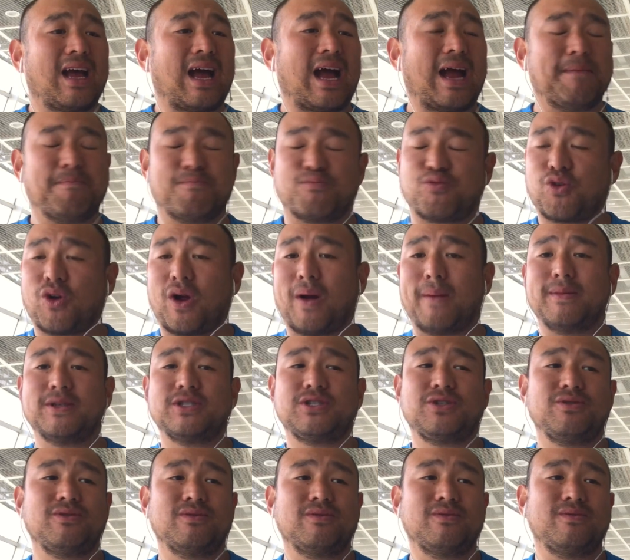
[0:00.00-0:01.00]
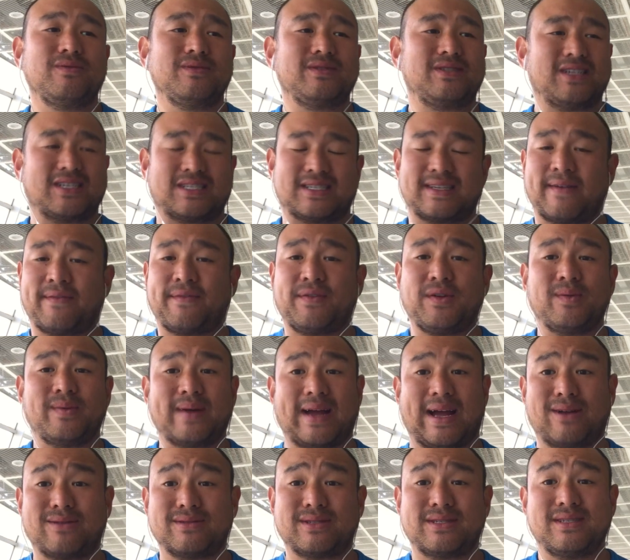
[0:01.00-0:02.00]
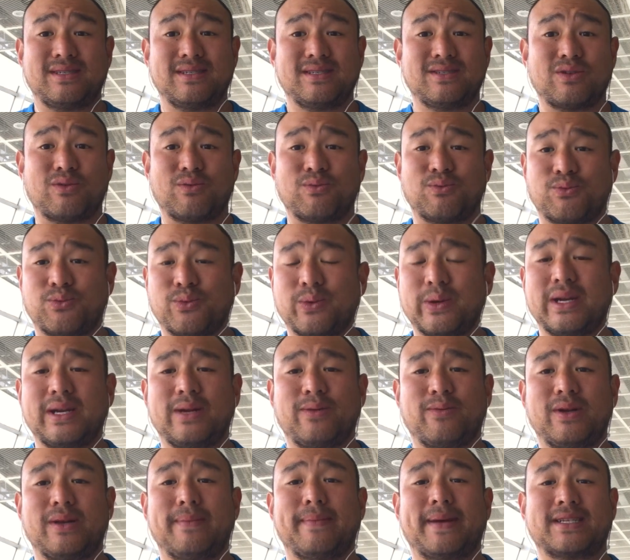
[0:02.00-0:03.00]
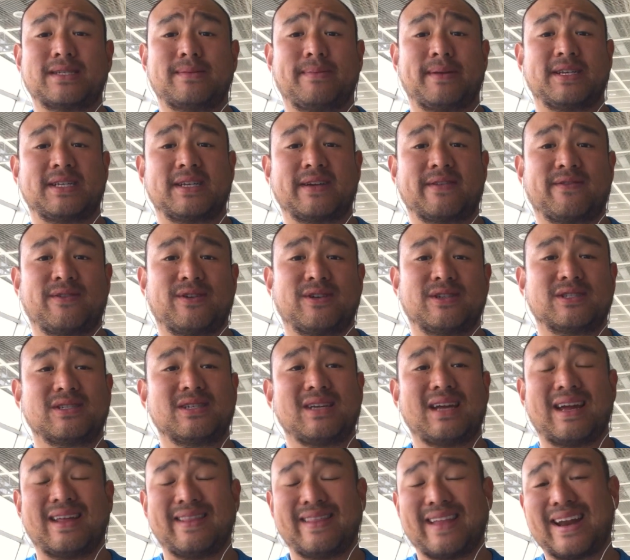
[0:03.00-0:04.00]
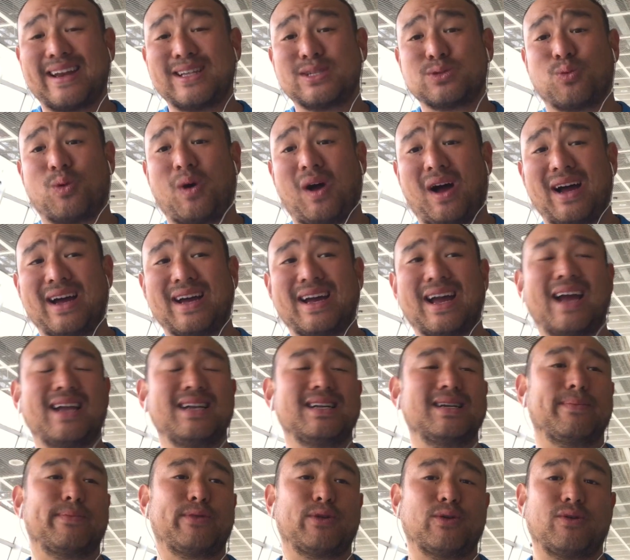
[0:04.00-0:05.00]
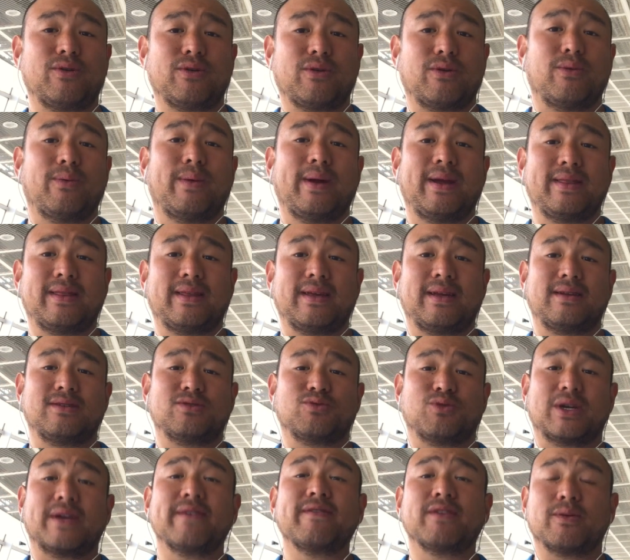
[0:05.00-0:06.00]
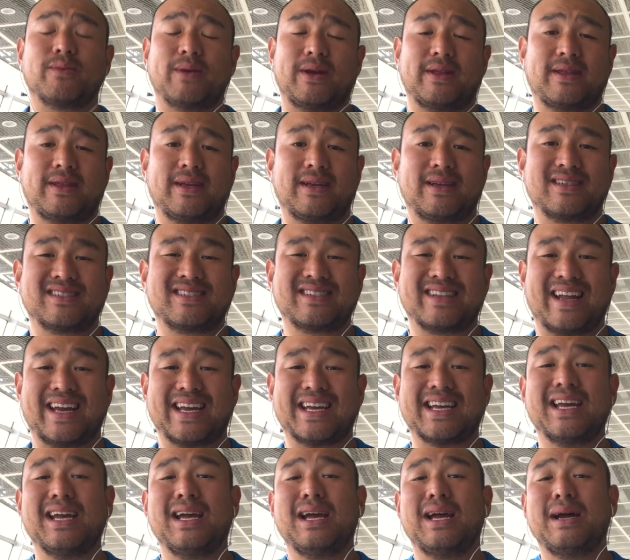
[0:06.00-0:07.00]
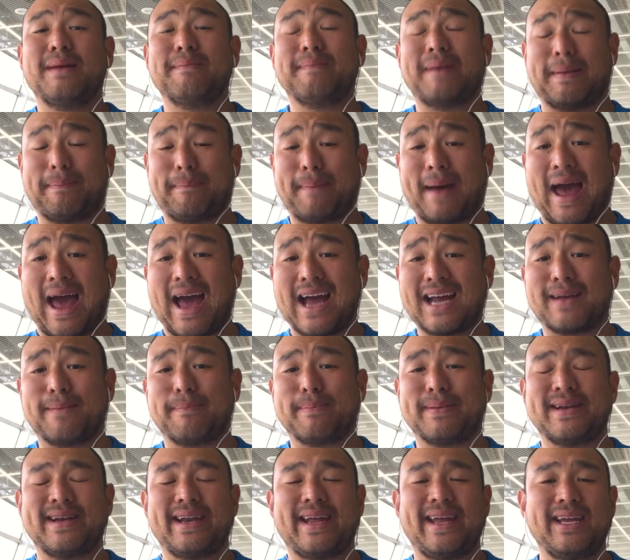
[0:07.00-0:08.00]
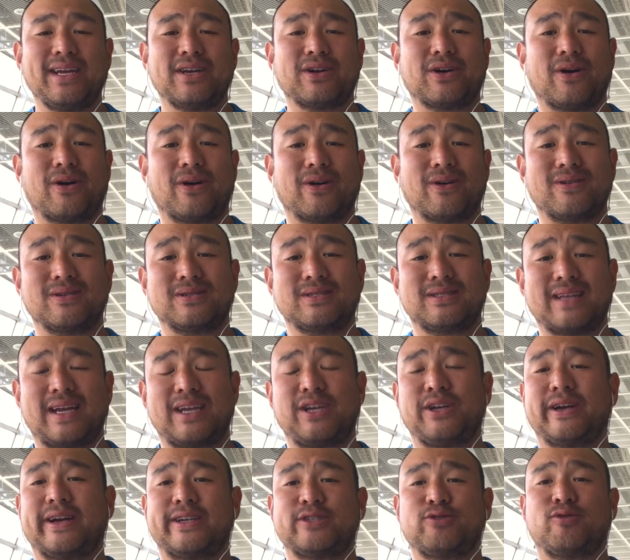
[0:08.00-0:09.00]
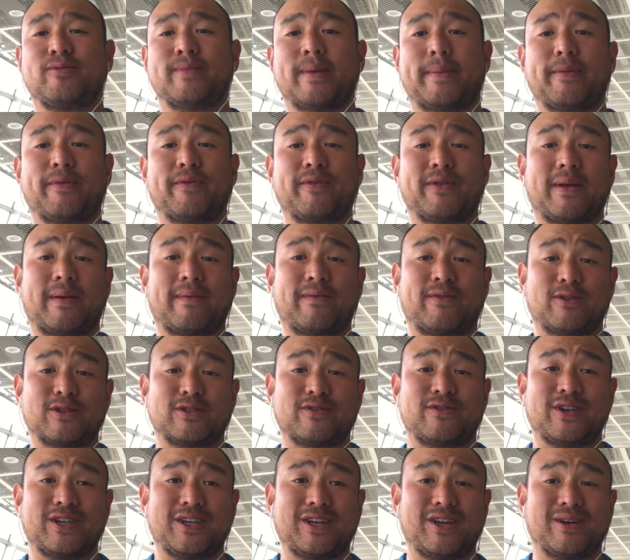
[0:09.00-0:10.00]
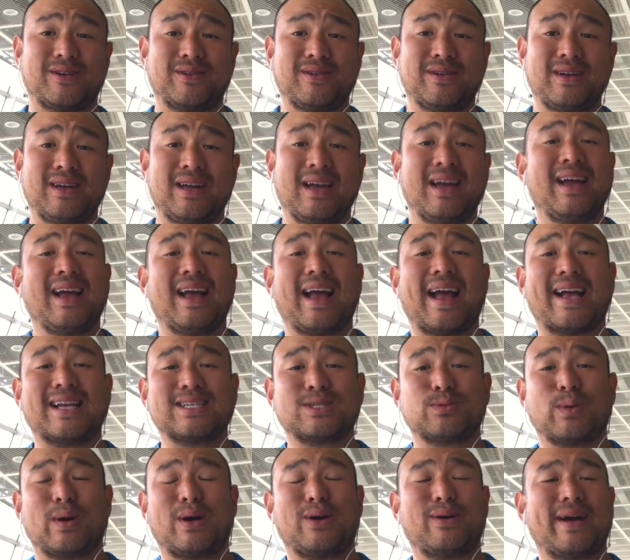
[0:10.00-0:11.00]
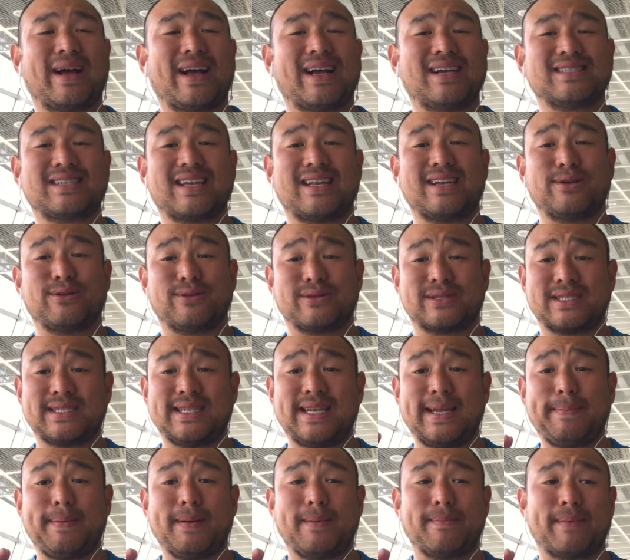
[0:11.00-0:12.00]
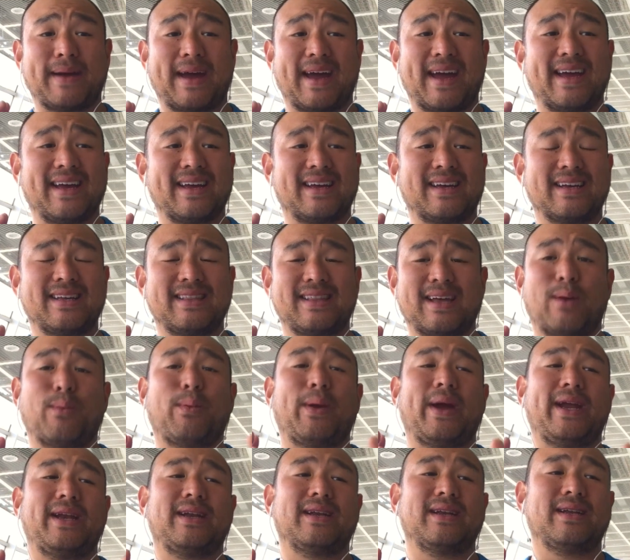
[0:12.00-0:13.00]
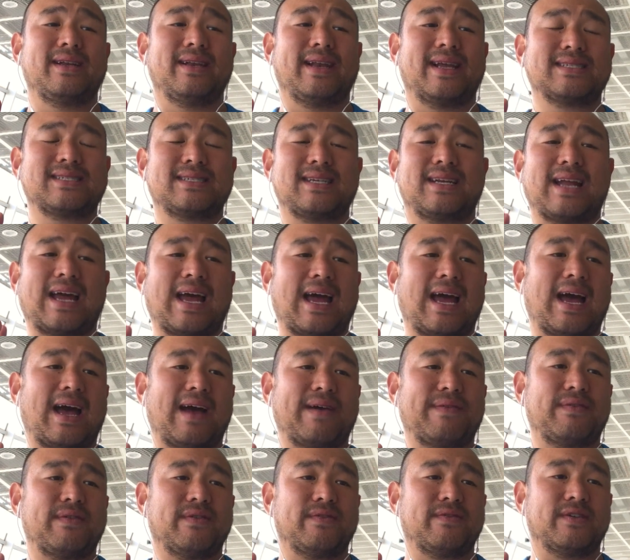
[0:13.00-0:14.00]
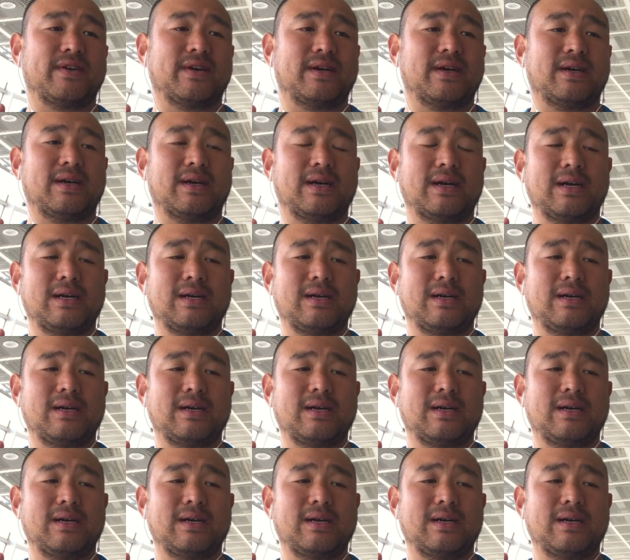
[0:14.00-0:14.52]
I promise you, just a few ounces really, really makes a big difference. And that is why I ended up throwing away things or giving away things like my pack of playing cards that you guys remember from that first video, as well as that little sleeping bag that weighed less than half of a